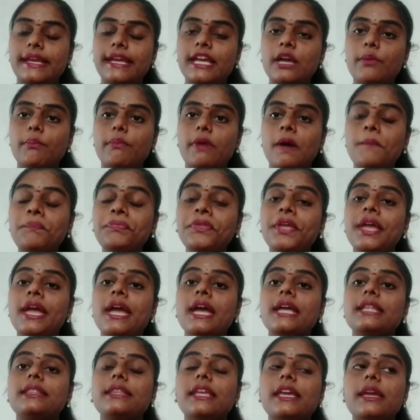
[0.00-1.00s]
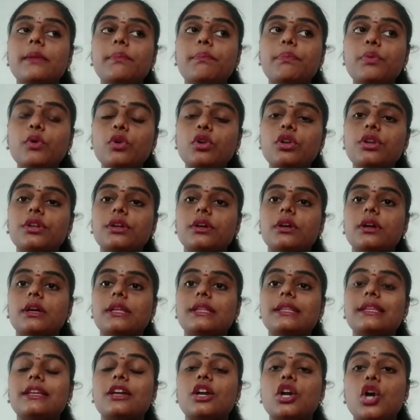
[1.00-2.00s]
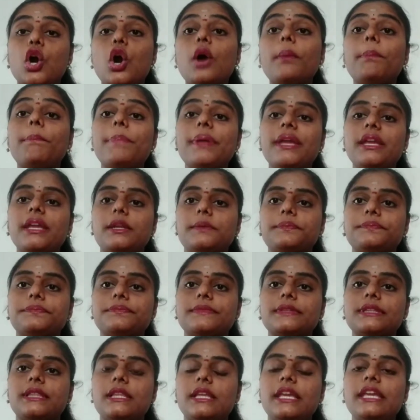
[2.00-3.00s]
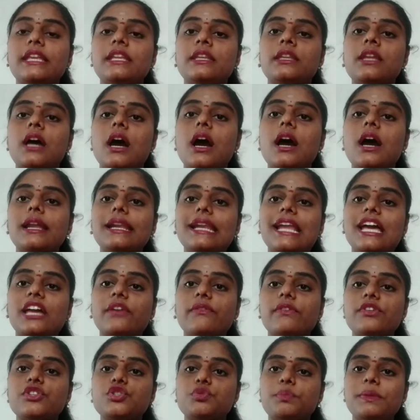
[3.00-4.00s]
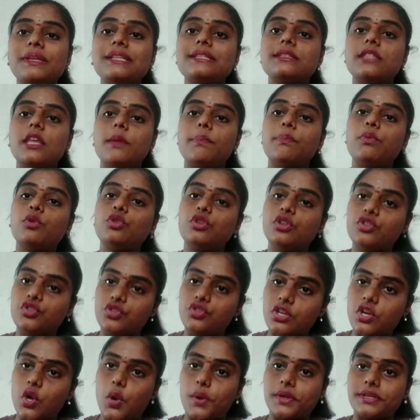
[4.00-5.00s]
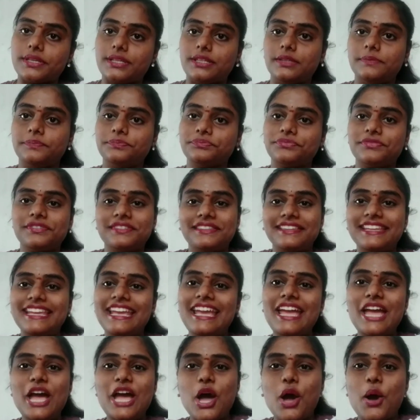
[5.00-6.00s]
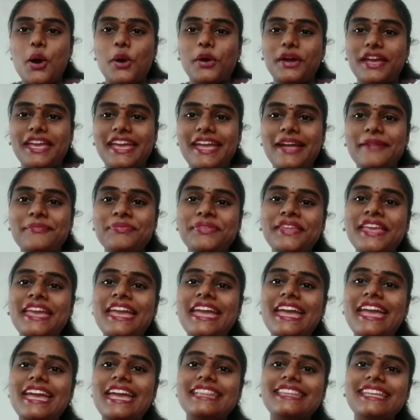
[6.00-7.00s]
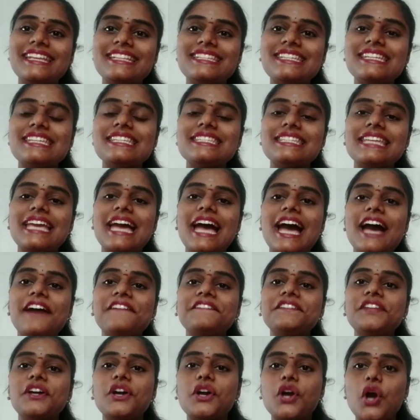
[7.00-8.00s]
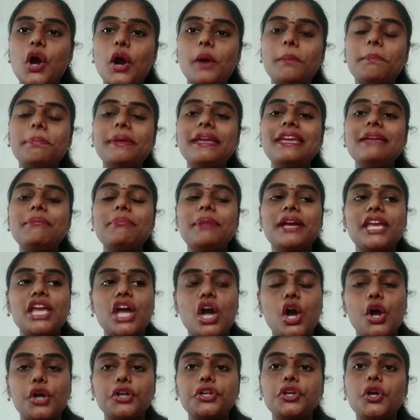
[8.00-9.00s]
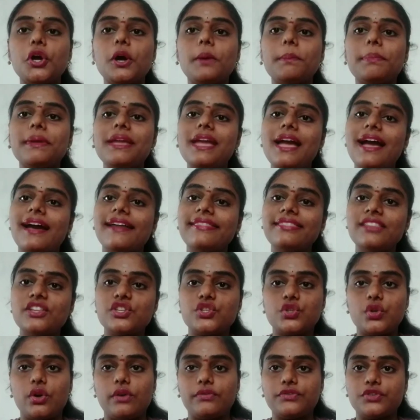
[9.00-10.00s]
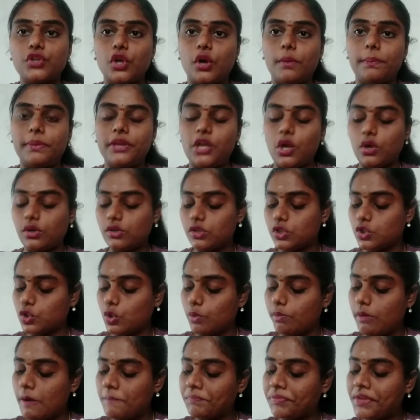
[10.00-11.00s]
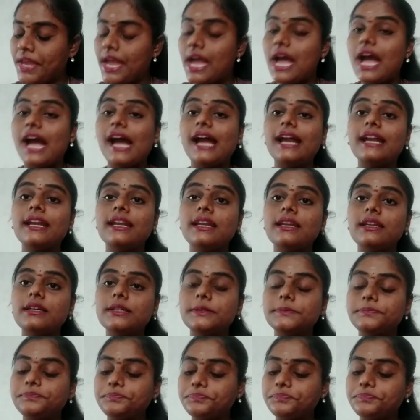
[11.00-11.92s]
thing, they put copied. In our language means they put Xerox. Okay, they just have the copy by hard copy and the soft copy also, and